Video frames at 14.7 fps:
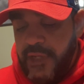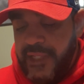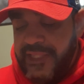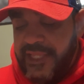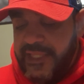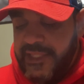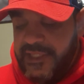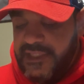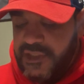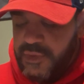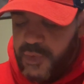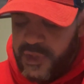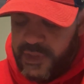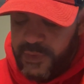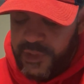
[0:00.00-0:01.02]
think this is
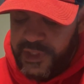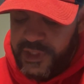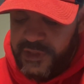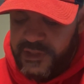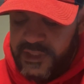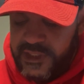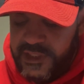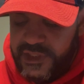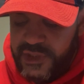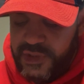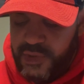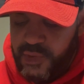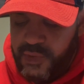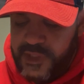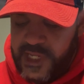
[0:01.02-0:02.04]
what year is this?
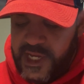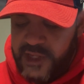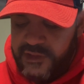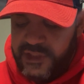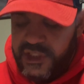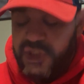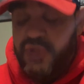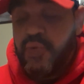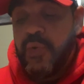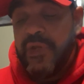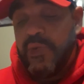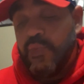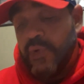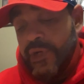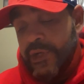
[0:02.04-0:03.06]

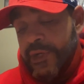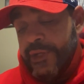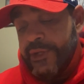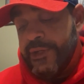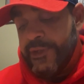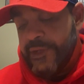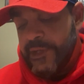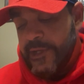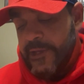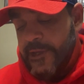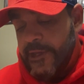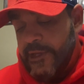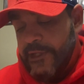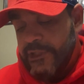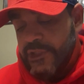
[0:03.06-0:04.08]
2021.
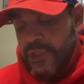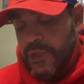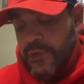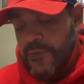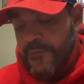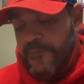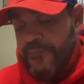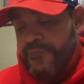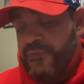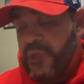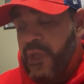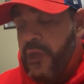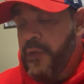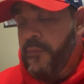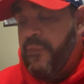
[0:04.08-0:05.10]
So,
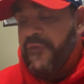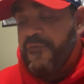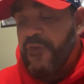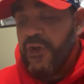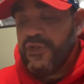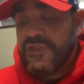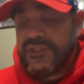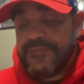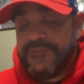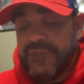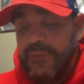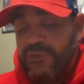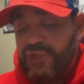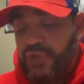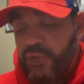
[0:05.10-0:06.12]
but first, let
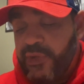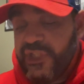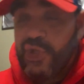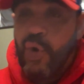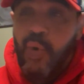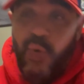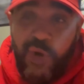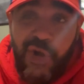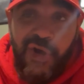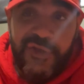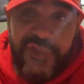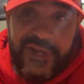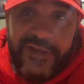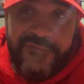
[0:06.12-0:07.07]
me show you this old card that I